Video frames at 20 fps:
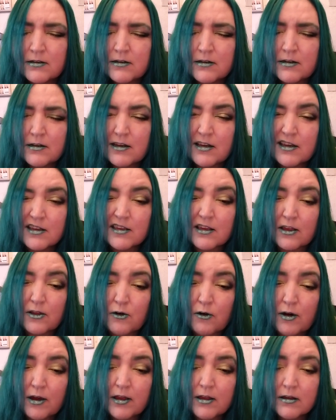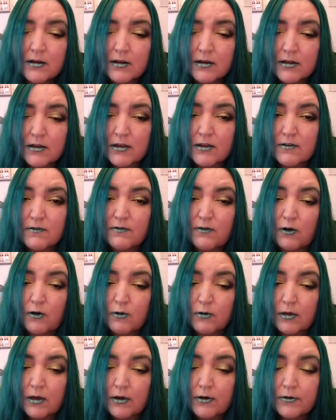it's annoying because it falls
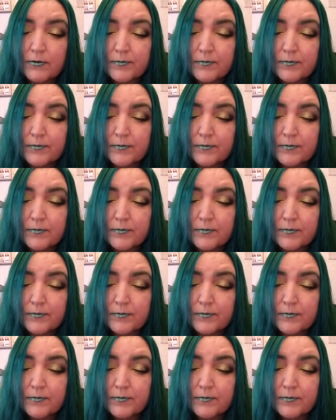out.